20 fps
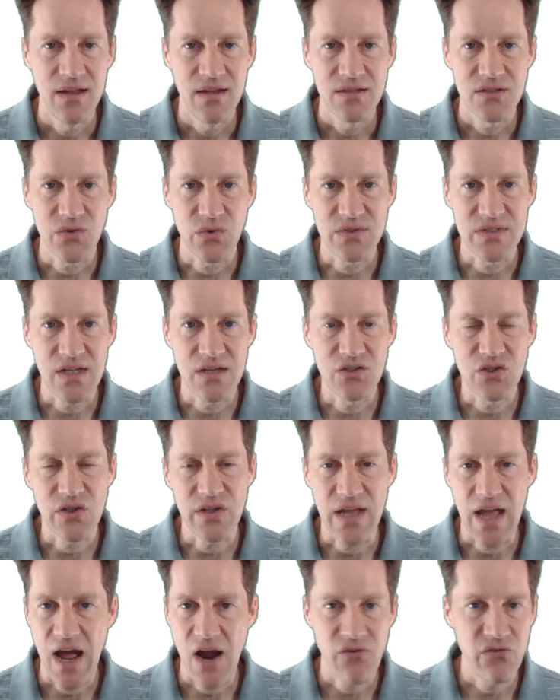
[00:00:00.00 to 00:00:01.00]
So
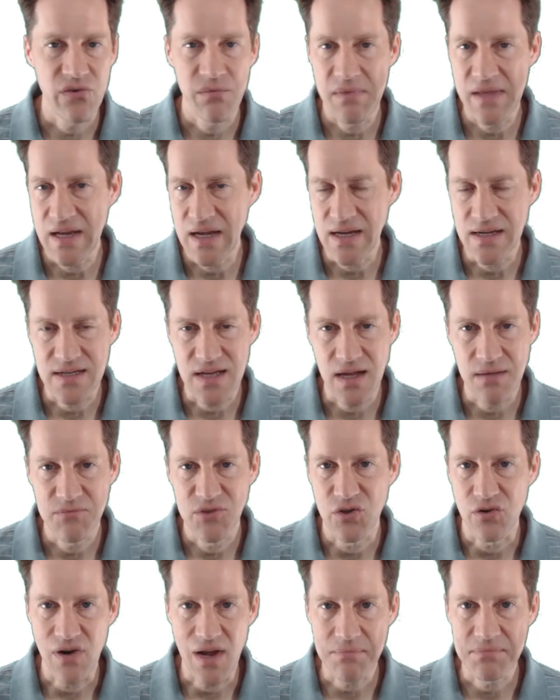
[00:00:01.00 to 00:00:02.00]
essentially, however many
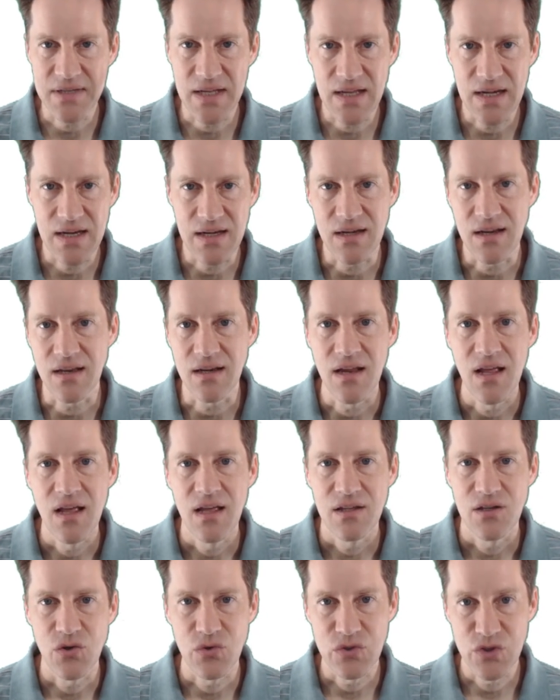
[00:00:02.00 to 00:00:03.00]
times you're updating it,
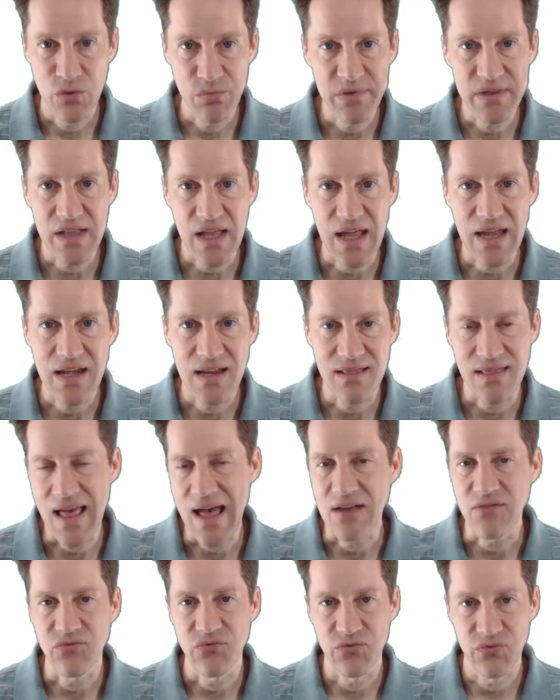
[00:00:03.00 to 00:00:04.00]
you're duplicating
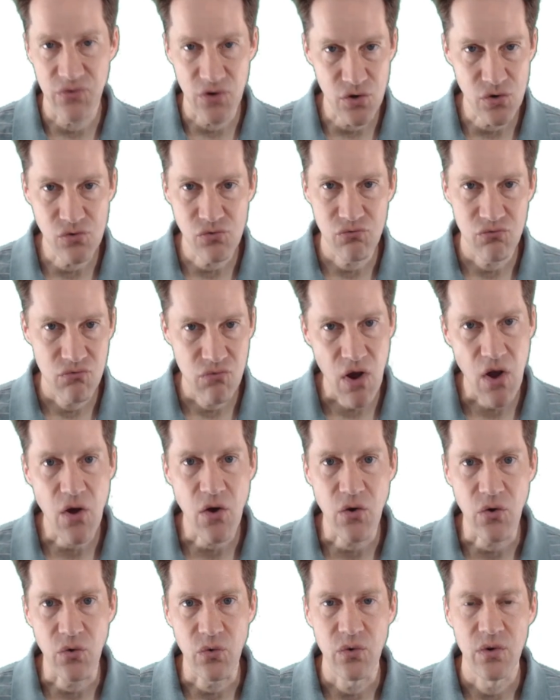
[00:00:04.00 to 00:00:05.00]
that full
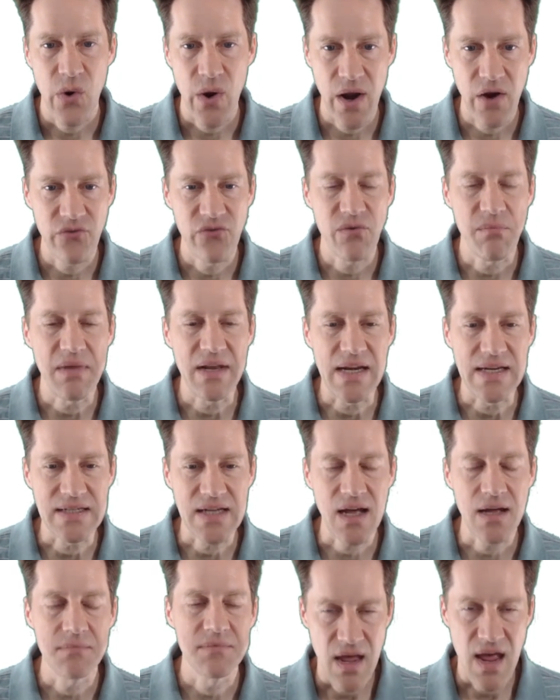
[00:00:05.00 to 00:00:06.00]
row however many
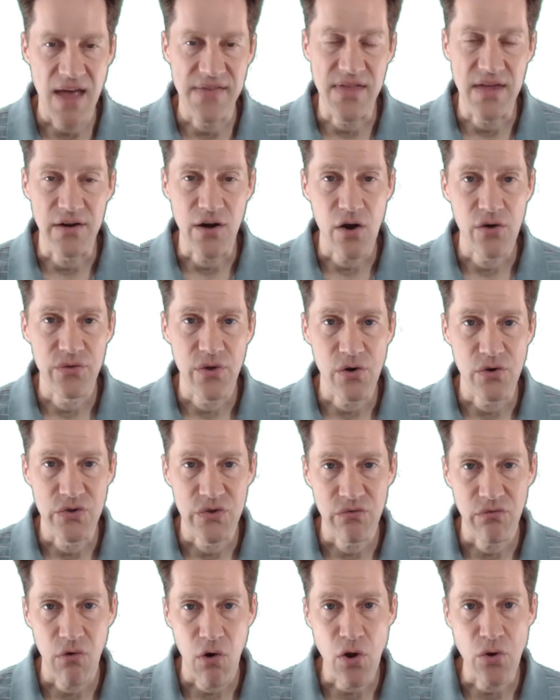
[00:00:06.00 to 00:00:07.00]
times, and then all those
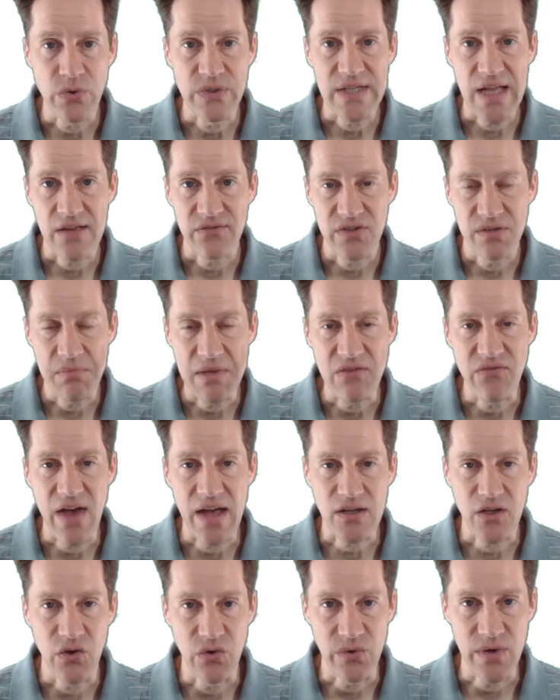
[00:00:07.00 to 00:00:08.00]
rows have to be
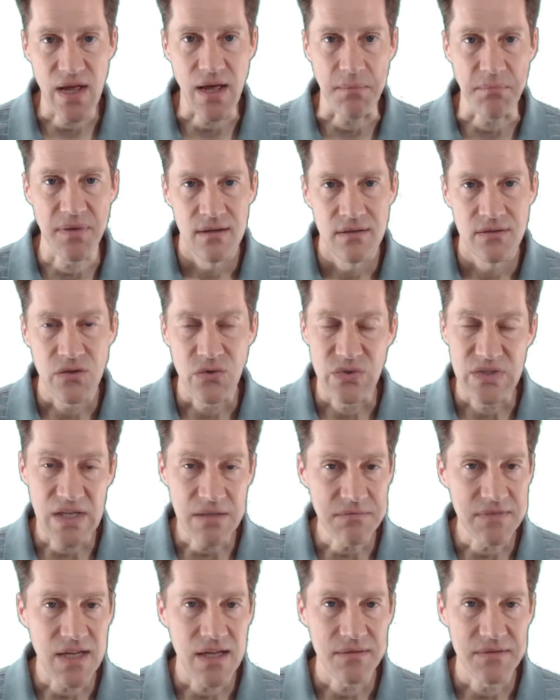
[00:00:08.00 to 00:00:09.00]
vacuumed up. So
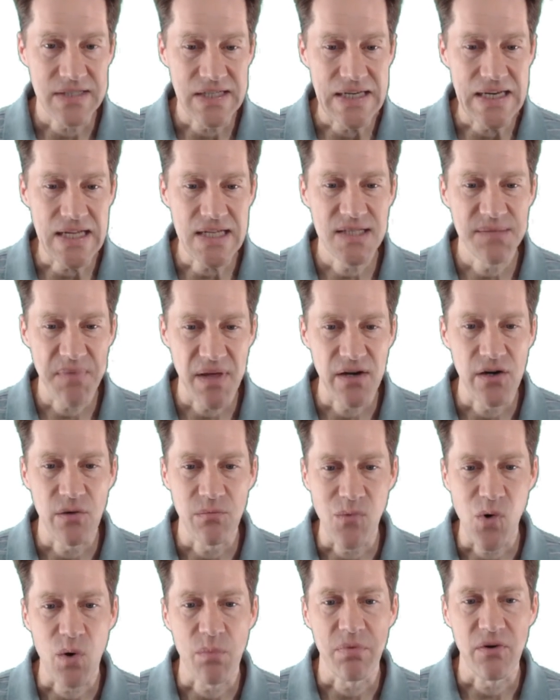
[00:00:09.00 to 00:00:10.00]
sometimes it is better
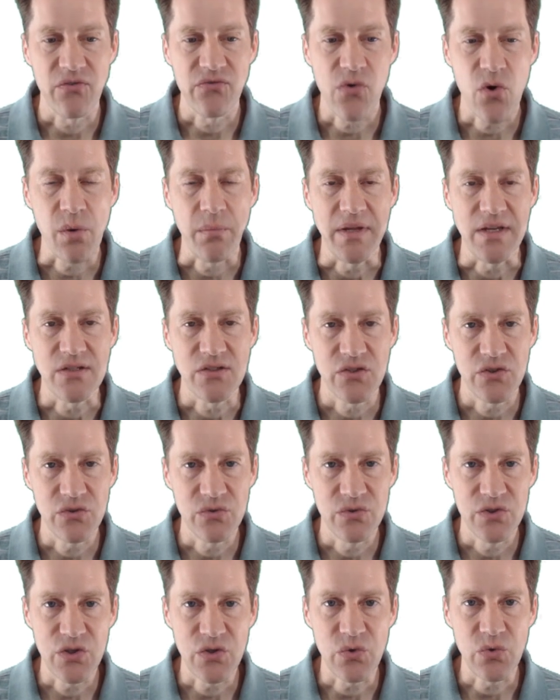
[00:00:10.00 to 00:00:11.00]
and more performant
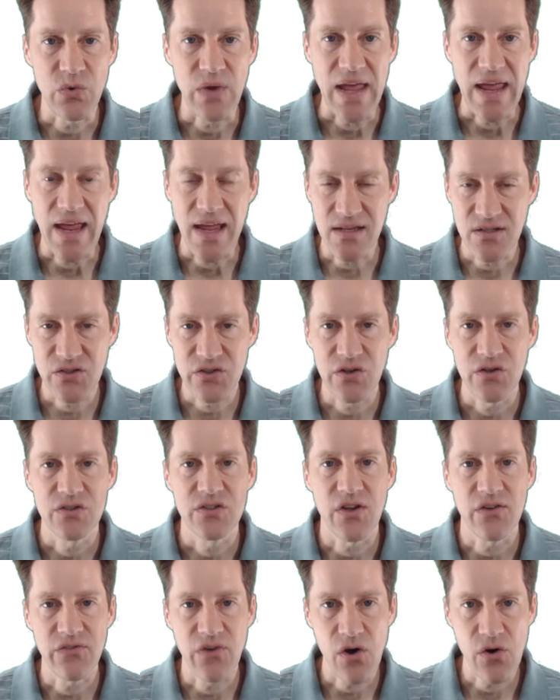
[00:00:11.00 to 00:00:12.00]
to do
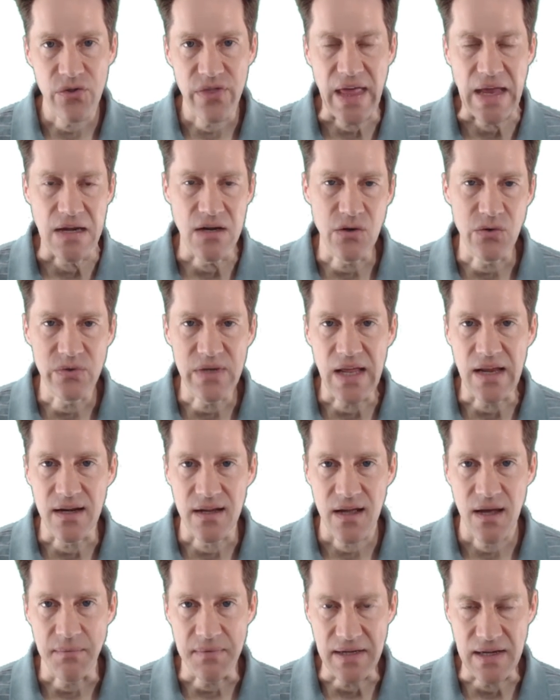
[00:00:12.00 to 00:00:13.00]
inserts of all that new data
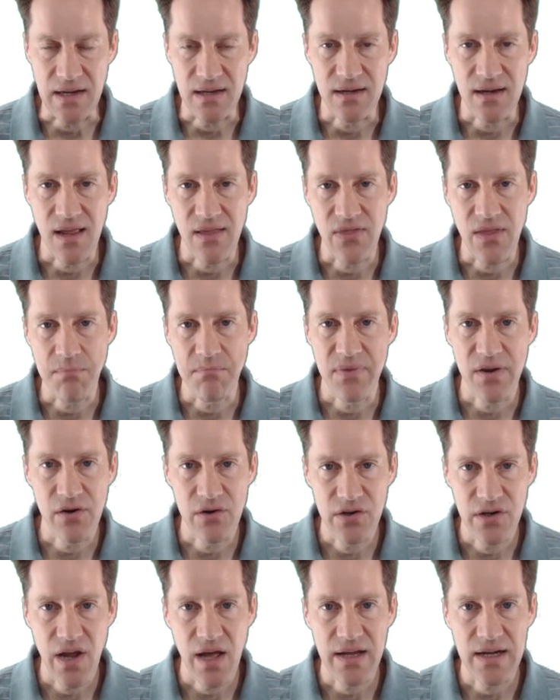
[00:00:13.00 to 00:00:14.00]
coming in and then
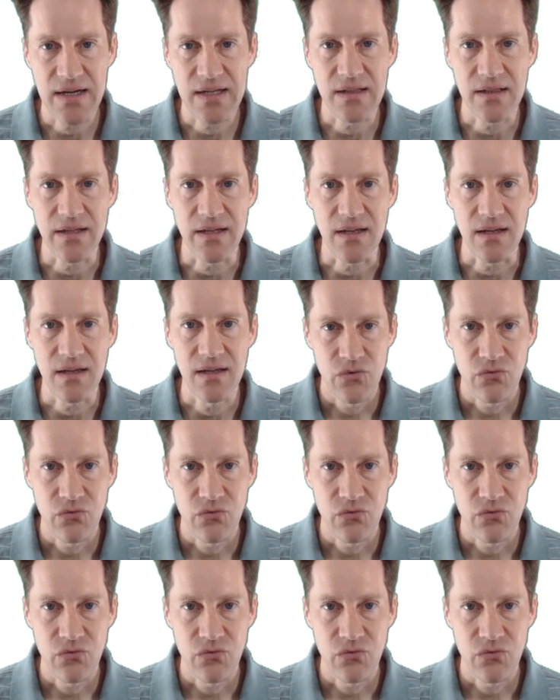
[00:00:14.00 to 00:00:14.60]
periodically